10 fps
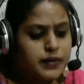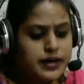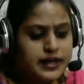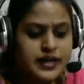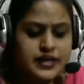
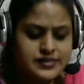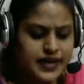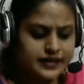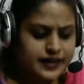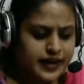he
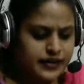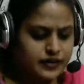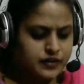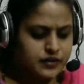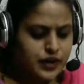said
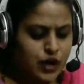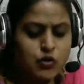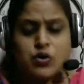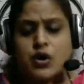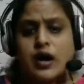that
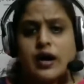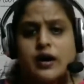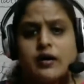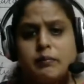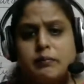now
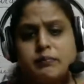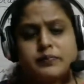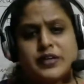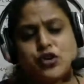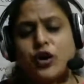
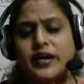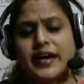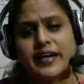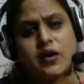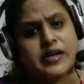it's
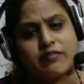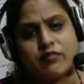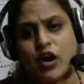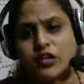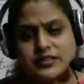okay. Now I have
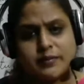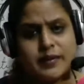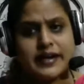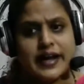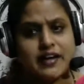lost the
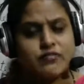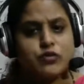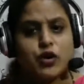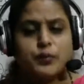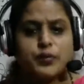bet. I have
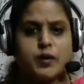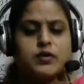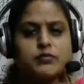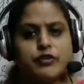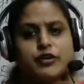no
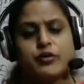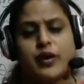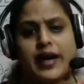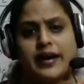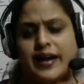problem for you,
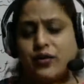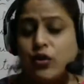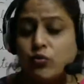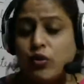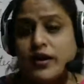and I
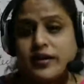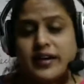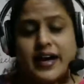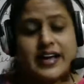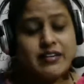
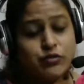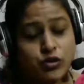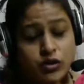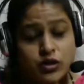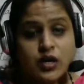have no